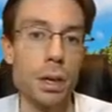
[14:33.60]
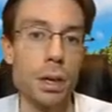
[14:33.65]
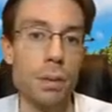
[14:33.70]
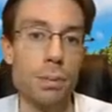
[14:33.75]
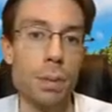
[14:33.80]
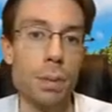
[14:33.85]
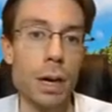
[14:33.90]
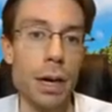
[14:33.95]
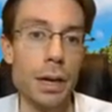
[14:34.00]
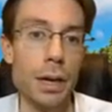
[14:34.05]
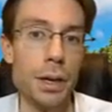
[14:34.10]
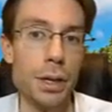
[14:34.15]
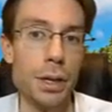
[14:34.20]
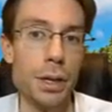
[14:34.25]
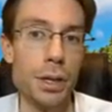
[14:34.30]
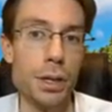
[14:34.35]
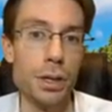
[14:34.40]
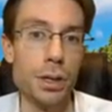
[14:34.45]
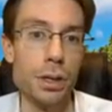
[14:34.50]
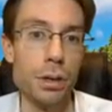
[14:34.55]

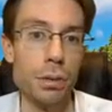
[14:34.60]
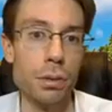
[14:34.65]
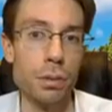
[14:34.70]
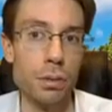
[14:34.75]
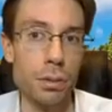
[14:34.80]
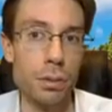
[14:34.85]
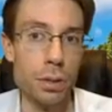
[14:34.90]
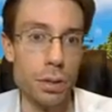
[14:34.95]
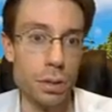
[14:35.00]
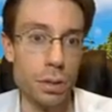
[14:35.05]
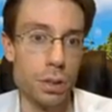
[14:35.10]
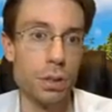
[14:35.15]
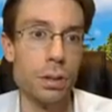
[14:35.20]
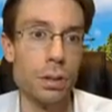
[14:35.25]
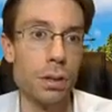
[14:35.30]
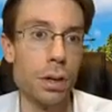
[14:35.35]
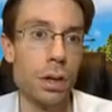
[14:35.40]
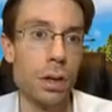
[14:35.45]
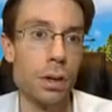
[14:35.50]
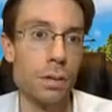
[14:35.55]
but there's
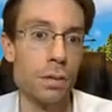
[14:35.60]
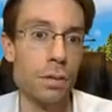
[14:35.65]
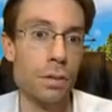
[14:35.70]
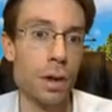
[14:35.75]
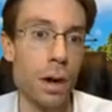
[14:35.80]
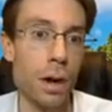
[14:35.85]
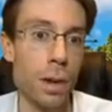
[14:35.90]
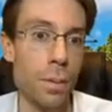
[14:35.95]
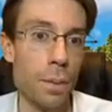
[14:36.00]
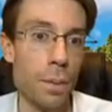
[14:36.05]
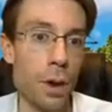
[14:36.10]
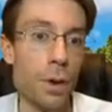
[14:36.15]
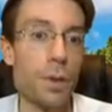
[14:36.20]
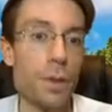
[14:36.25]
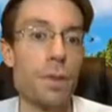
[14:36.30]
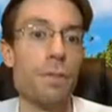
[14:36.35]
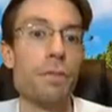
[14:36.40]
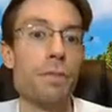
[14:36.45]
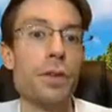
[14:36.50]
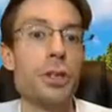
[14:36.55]
still a lot of
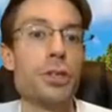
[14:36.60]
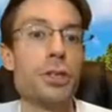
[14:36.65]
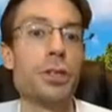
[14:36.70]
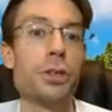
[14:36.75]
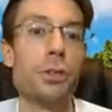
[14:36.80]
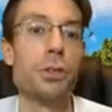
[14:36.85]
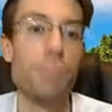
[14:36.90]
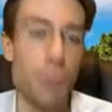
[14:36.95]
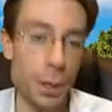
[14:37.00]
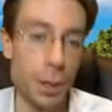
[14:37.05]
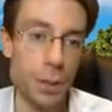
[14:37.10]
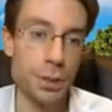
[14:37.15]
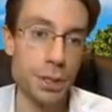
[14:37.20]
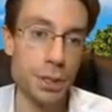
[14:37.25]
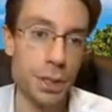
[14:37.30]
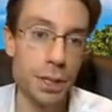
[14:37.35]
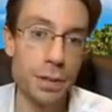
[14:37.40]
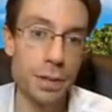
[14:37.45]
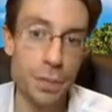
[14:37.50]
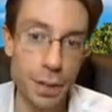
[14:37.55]
artificial
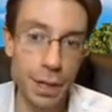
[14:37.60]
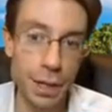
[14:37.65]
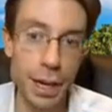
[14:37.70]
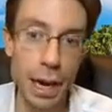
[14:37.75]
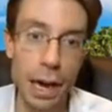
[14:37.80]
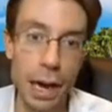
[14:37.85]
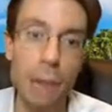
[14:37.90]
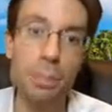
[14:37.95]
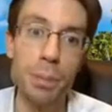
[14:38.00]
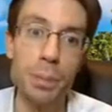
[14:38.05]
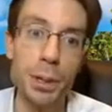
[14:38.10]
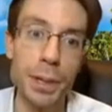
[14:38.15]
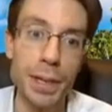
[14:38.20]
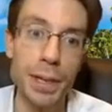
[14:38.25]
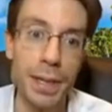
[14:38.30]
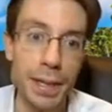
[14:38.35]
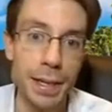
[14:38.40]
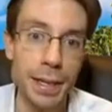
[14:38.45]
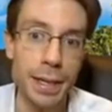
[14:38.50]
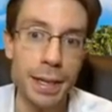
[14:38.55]
positivity
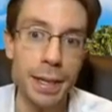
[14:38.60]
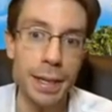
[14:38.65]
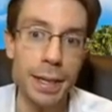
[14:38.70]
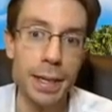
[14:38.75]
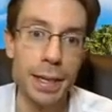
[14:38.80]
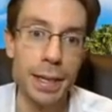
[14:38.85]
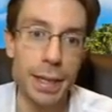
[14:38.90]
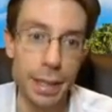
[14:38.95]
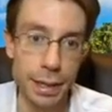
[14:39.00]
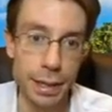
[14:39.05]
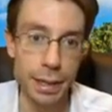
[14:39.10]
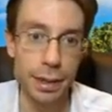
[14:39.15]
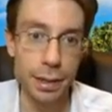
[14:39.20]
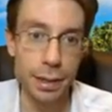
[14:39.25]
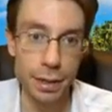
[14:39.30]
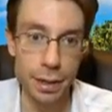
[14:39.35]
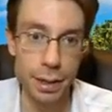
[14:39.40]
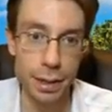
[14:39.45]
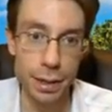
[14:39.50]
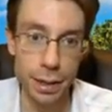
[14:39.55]
happening
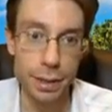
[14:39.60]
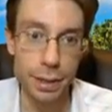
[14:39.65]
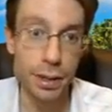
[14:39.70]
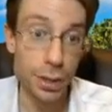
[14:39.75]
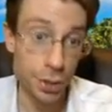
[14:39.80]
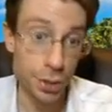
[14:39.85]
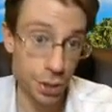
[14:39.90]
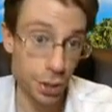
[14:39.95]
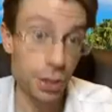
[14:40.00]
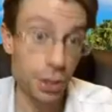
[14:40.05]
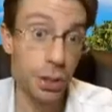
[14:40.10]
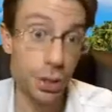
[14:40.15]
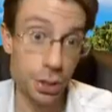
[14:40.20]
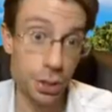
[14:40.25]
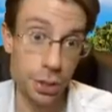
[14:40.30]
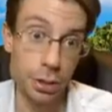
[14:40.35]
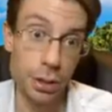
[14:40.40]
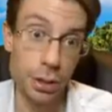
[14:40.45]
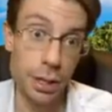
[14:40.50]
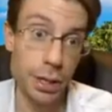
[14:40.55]
in this
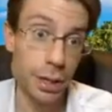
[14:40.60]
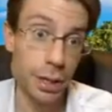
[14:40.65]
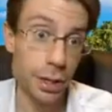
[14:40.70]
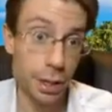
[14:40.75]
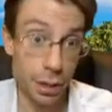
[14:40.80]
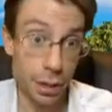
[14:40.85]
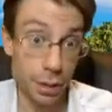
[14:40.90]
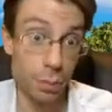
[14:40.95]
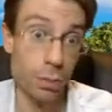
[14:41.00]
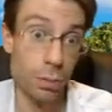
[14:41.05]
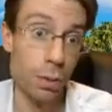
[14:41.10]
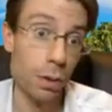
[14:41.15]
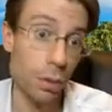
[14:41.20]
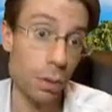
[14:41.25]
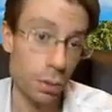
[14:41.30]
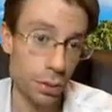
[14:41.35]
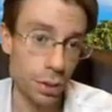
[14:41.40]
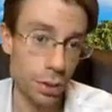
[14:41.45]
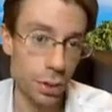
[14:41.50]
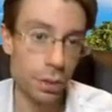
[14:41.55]
industry, in the
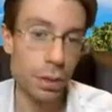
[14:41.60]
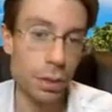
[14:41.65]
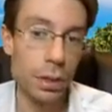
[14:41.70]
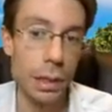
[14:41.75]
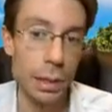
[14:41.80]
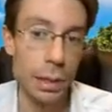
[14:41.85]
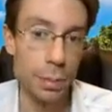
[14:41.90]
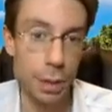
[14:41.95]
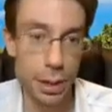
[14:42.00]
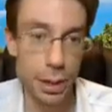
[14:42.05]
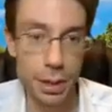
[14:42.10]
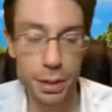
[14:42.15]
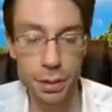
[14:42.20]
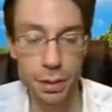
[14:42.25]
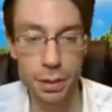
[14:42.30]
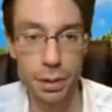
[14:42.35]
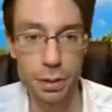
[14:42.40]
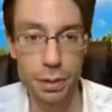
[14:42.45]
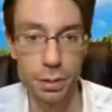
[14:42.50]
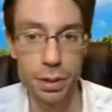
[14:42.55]
world certainly, but
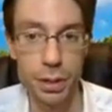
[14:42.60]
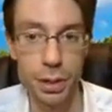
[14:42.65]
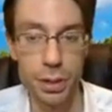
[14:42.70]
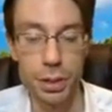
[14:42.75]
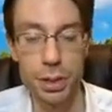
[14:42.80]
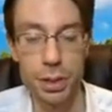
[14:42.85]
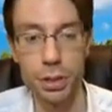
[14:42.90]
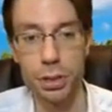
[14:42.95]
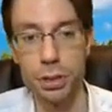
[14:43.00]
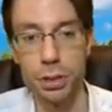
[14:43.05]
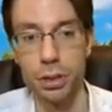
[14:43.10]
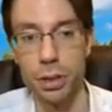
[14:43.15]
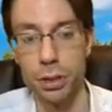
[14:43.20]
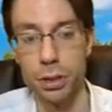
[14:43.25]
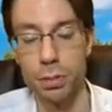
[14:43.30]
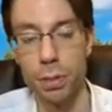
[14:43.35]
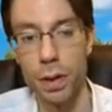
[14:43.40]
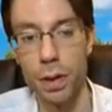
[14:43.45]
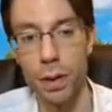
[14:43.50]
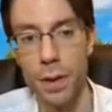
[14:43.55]
in this
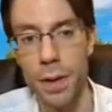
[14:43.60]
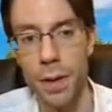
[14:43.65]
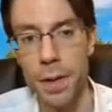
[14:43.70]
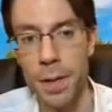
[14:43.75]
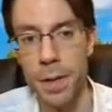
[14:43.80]
industry as well.